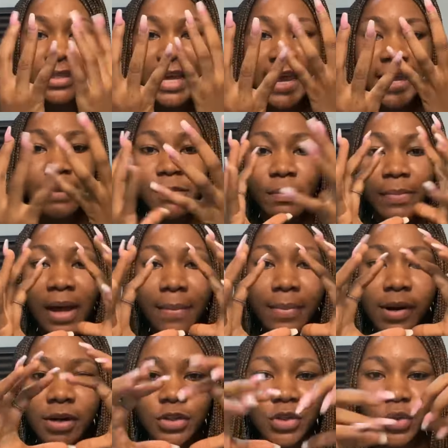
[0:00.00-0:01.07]
I am a
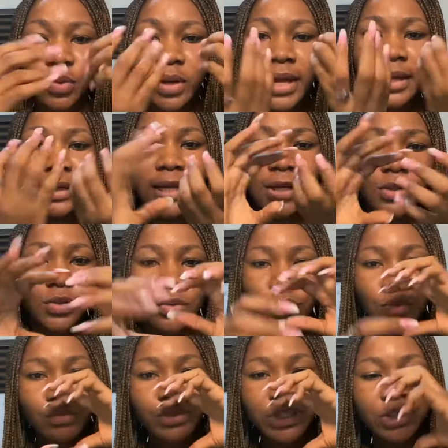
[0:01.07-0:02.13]
barber, so I like to
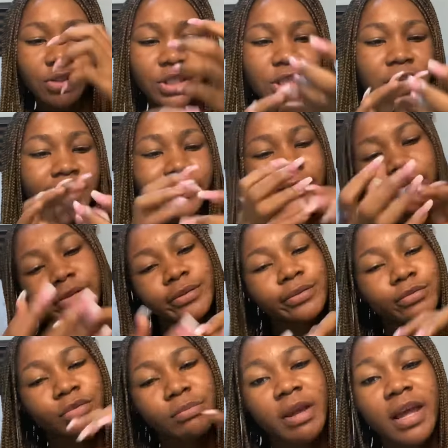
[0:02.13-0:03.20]
recreate
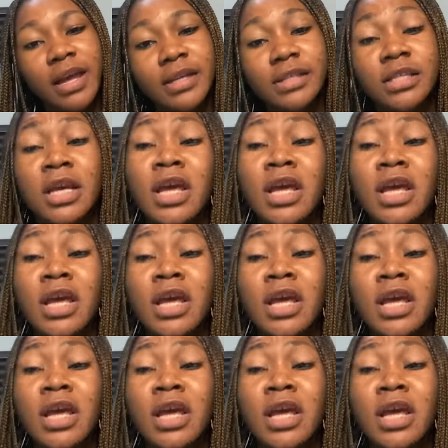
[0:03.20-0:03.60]
my hands.